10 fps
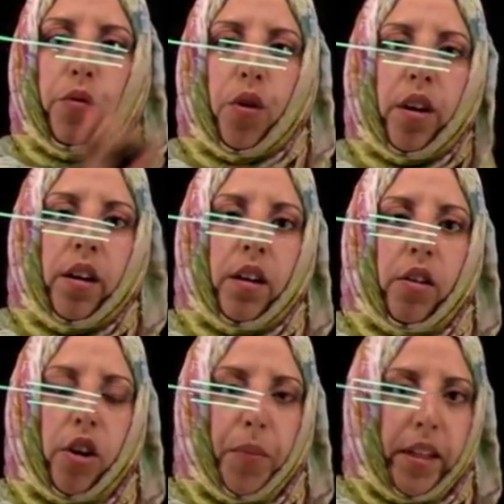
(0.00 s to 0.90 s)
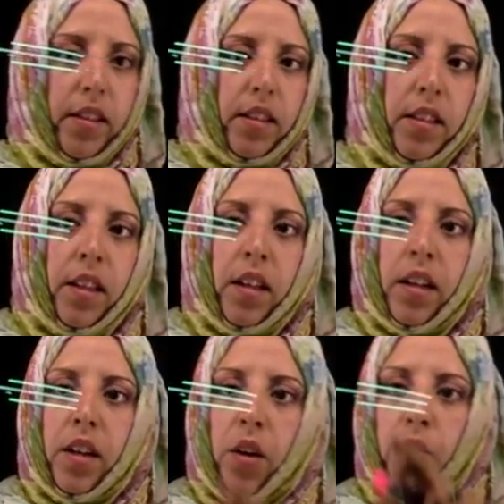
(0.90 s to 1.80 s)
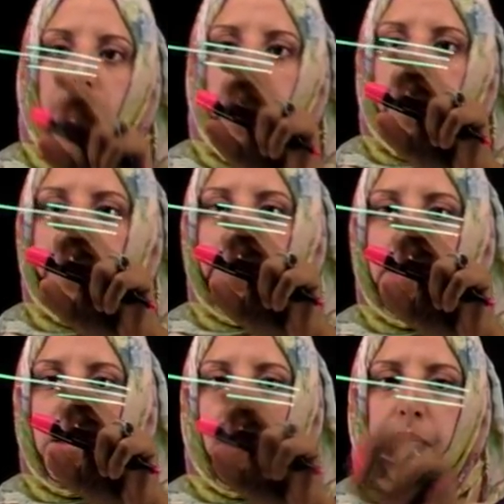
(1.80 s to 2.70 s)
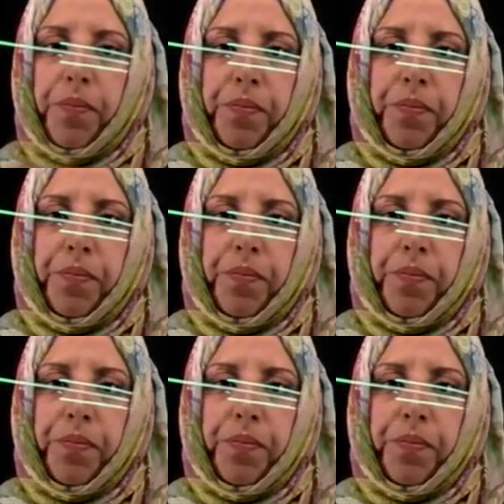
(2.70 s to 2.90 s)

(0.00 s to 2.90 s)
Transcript: four carbons. Okay, so